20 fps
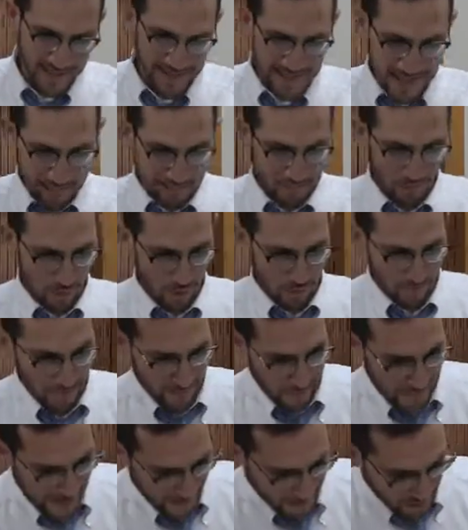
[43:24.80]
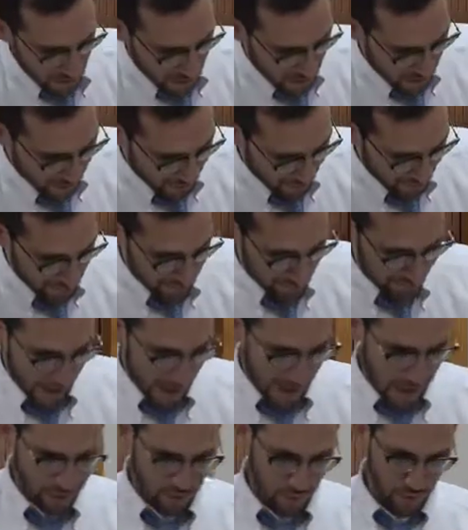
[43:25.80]
except for Rav Avadia in
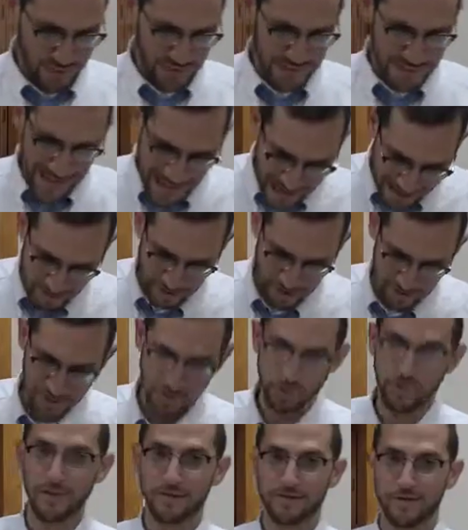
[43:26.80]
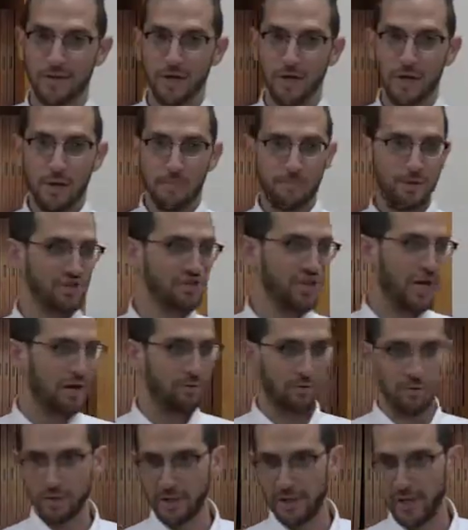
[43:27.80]
35, who is not into it, but
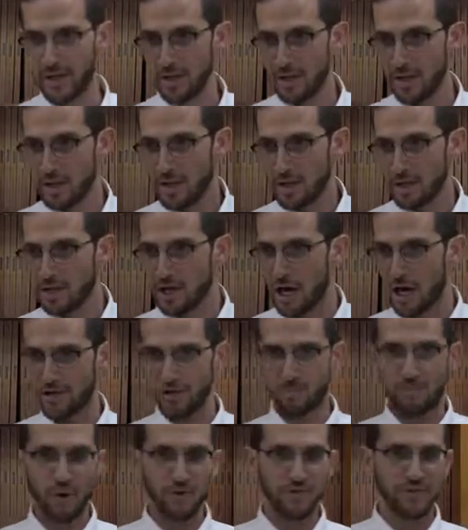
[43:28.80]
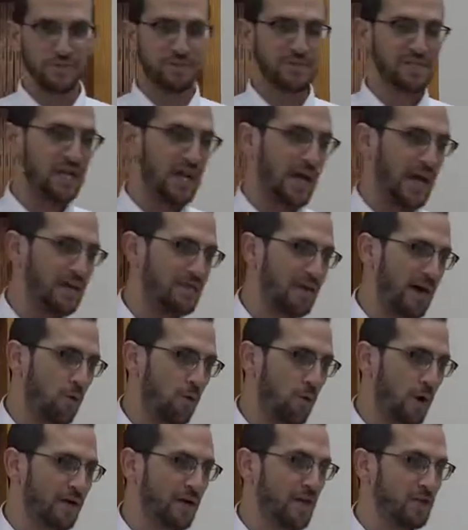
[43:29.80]
generally the other poskim say that
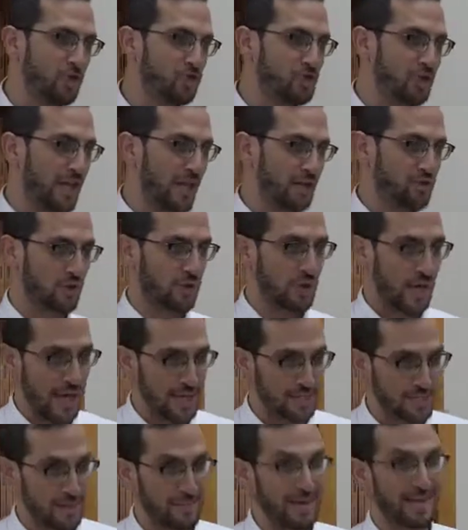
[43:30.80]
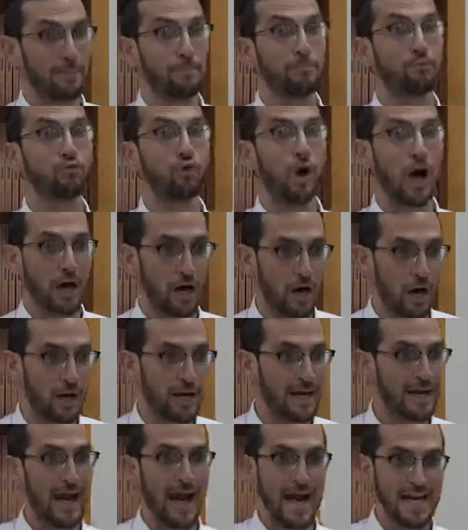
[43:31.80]
one could use electric lights and make a bracha
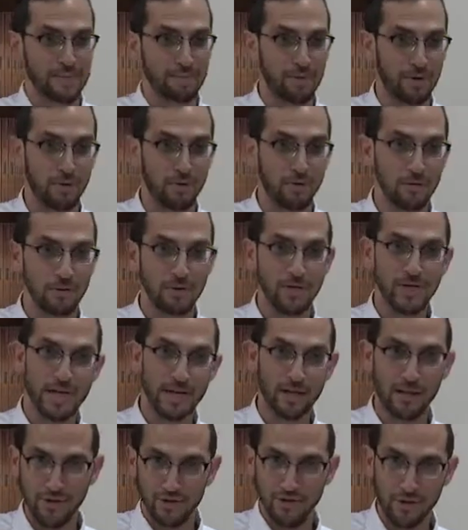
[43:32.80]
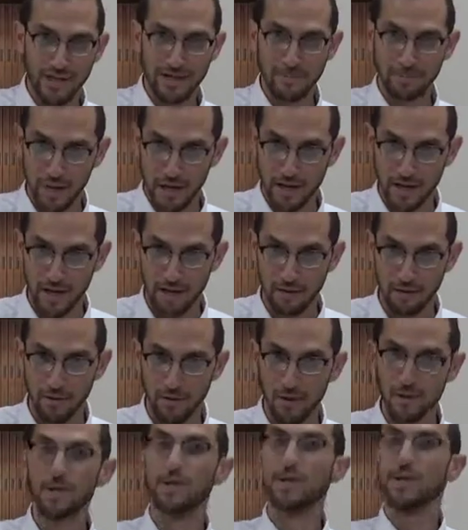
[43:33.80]
in a hospital. You get an electric light to plug in.
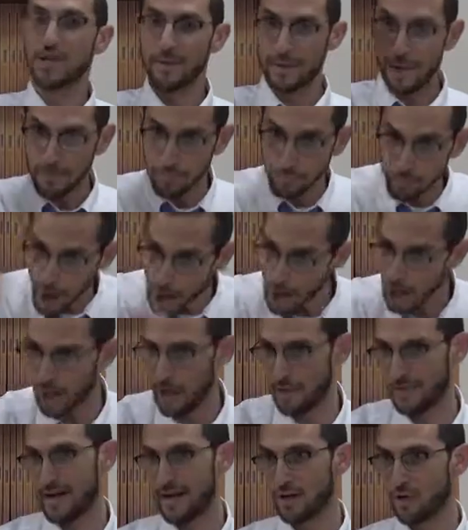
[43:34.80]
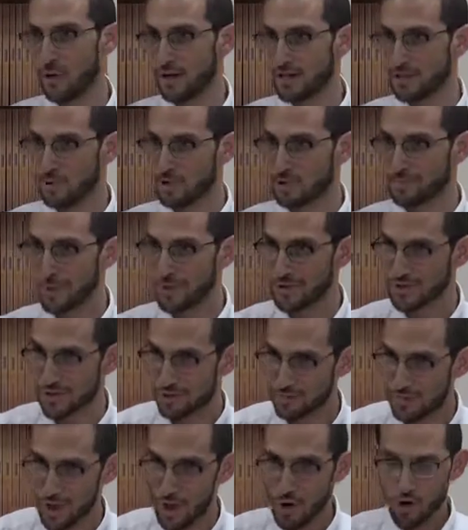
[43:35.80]
You can make a bracha on that, according to most
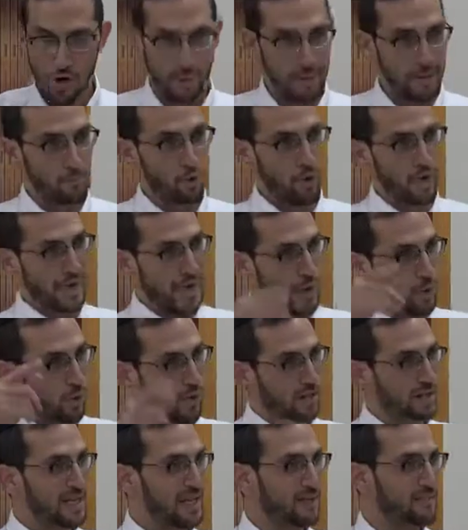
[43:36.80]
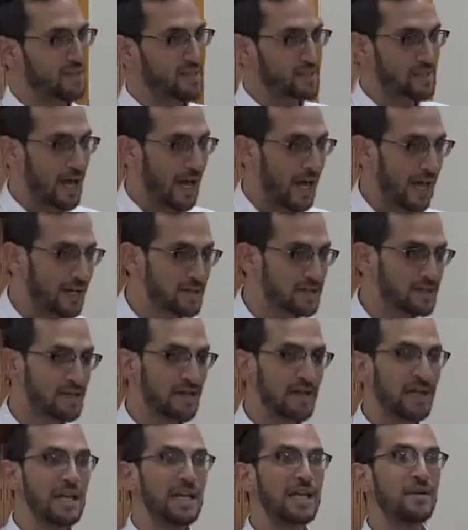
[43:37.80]
poskim. Rabbi Mordechai Willig even says,
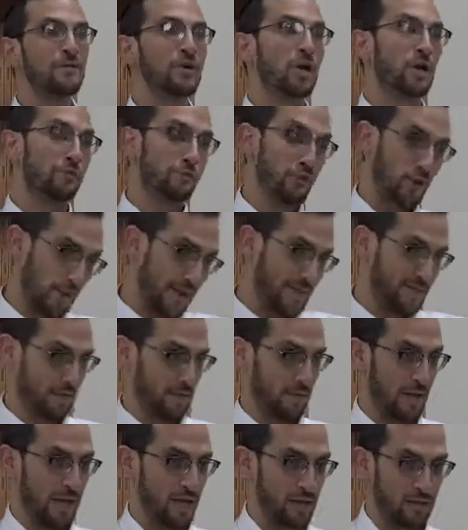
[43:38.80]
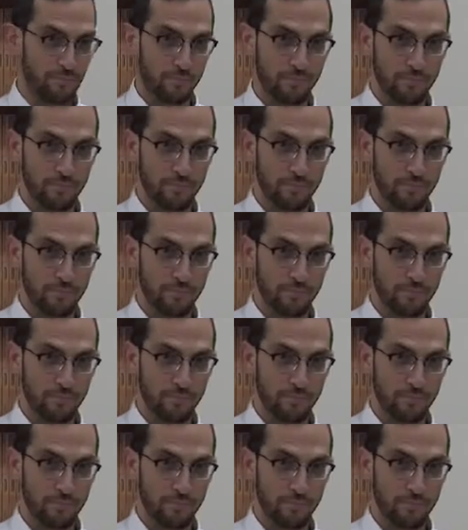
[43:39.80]
even on a fluorescent light.